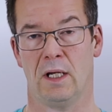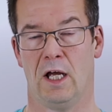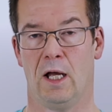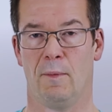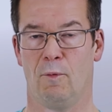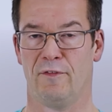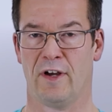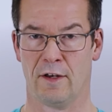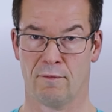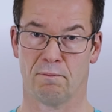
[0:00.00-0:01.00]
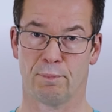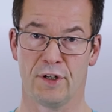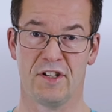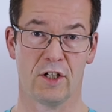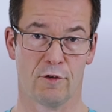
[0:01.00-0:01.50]
and we've had
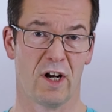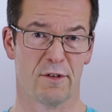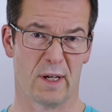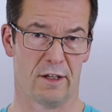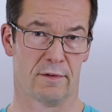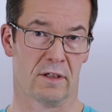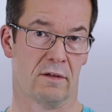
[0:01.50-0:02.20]
pretty good race pace,